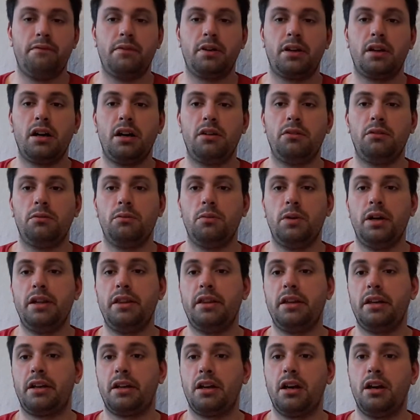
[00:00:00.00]
the current way
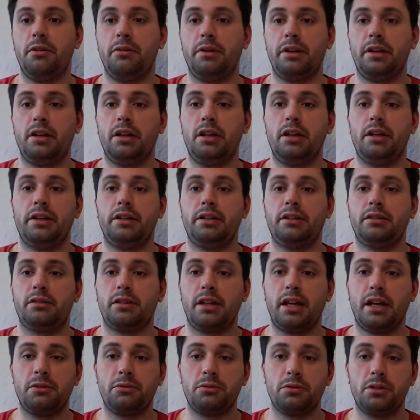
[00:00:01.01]
they're going,
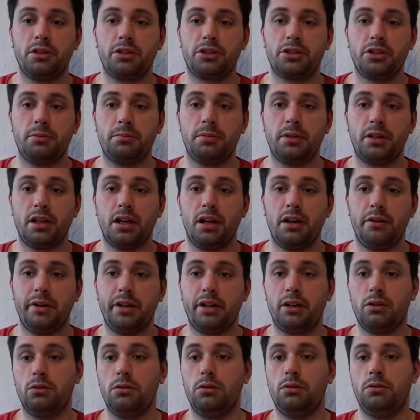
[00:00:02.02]
Games Workshop are
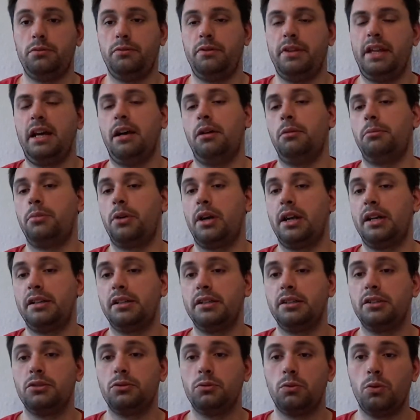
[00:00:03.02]
going, or now
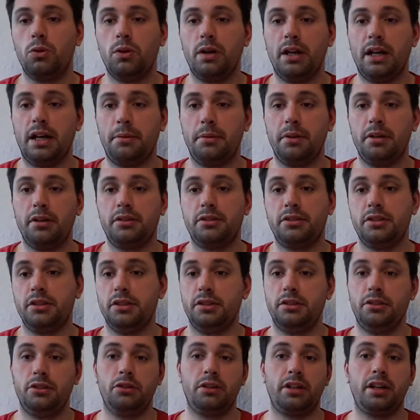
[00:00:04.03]
branded as Warhammer, to
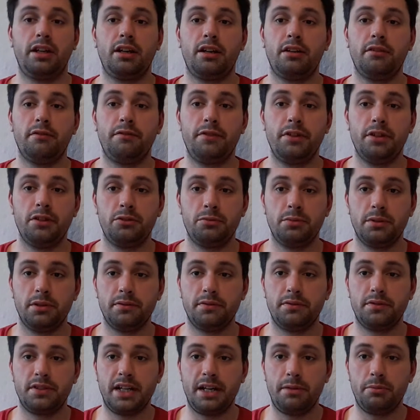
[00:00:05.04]
not get confused
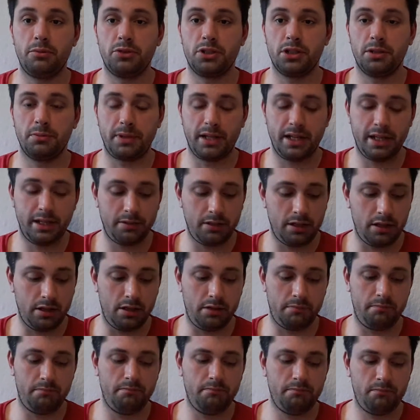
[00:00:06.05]
with tabletop
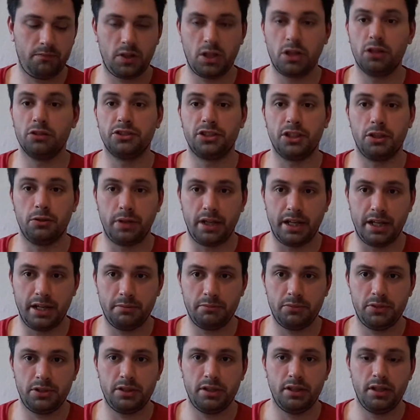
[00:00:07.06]
console
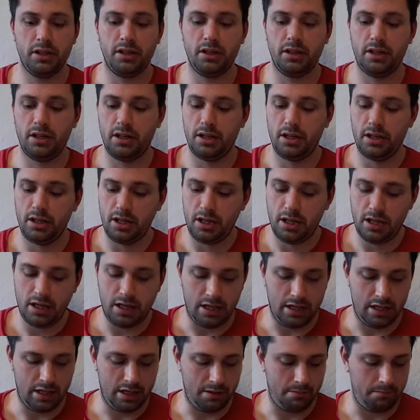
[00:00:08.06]
games,
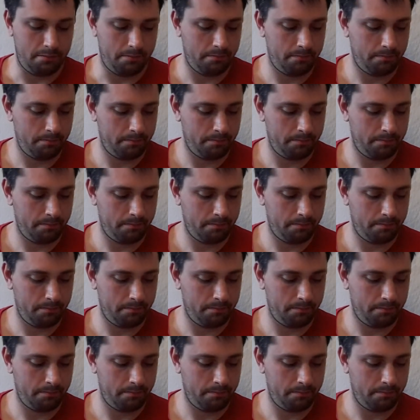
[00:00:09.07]
a